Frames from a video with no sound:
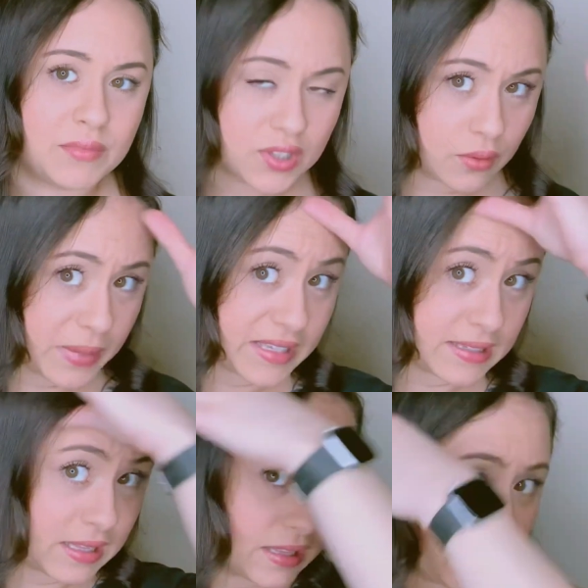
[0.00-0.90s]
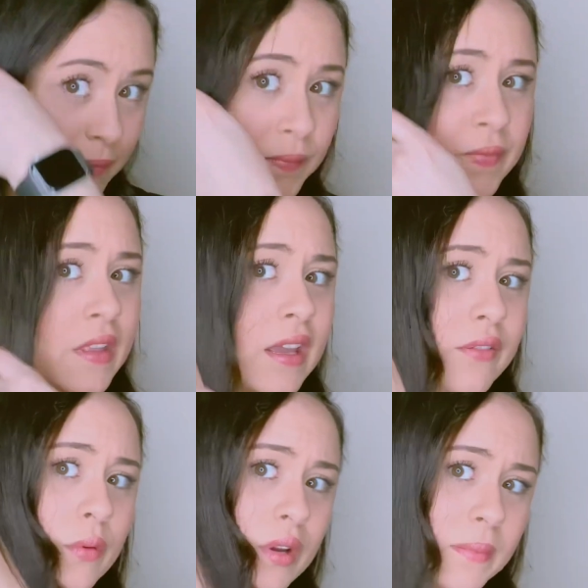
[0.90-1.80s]
So basically, if
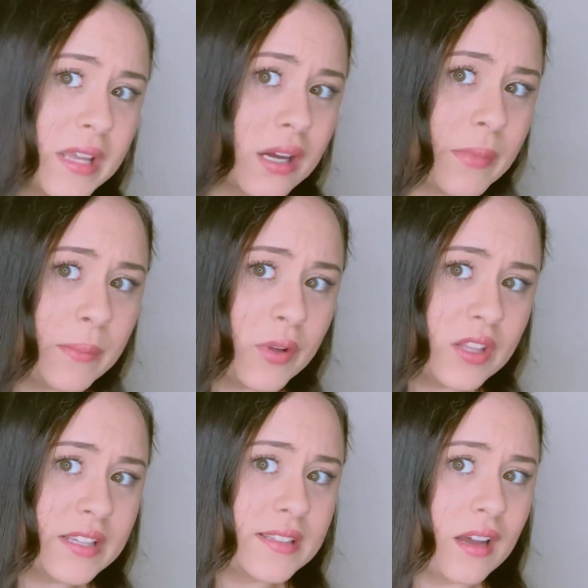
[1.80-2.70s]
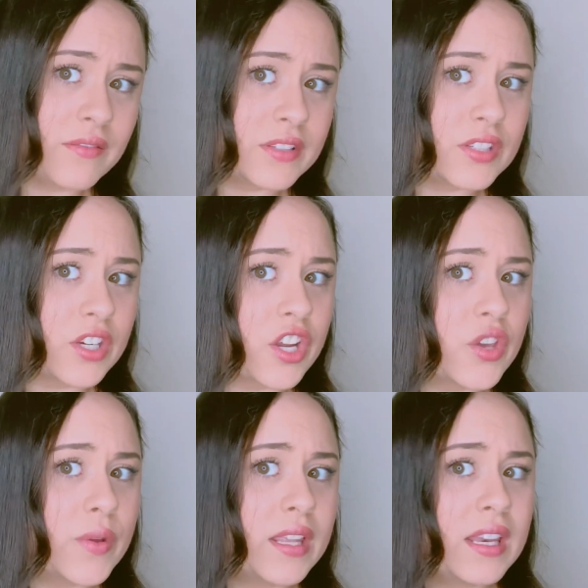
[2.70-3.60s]
you want to become a police officer, you
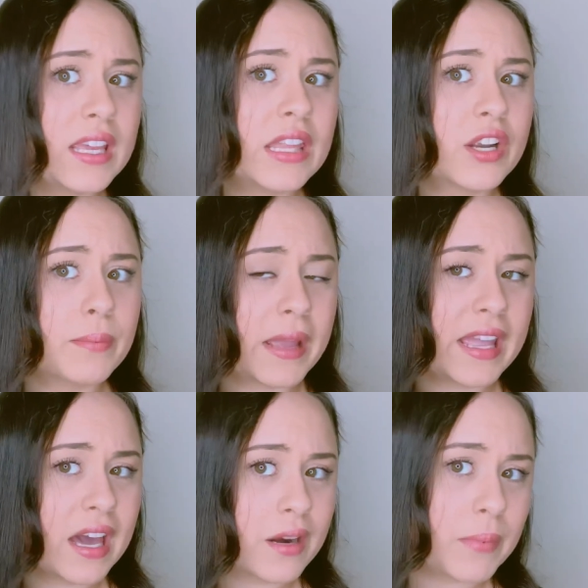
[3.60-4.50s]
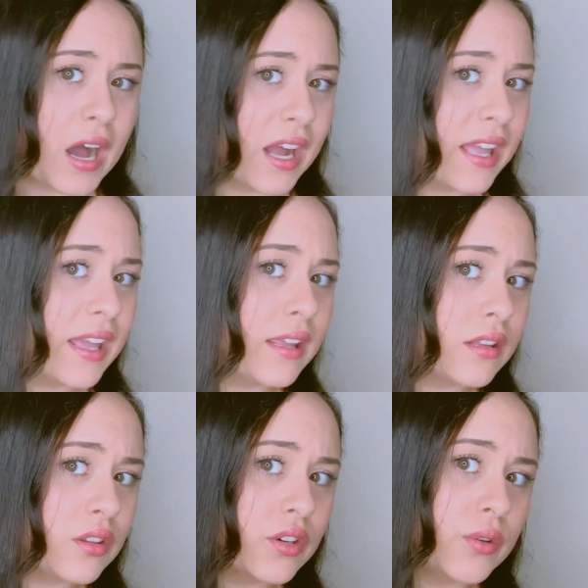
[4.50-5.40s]
can either pay out of pocket
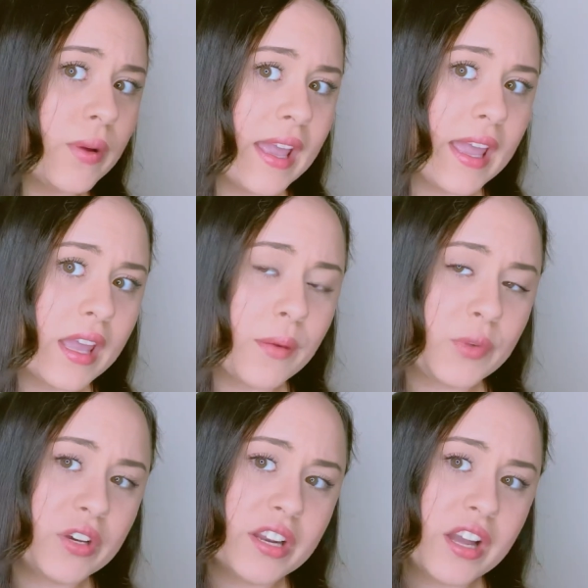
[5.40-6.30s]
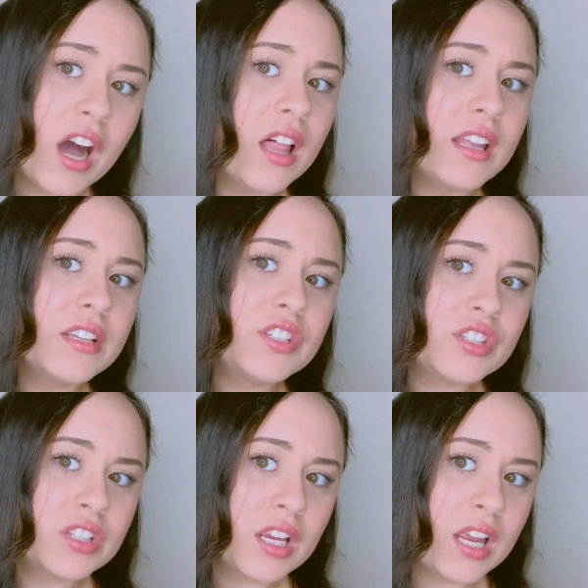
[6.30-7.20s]
through a community college,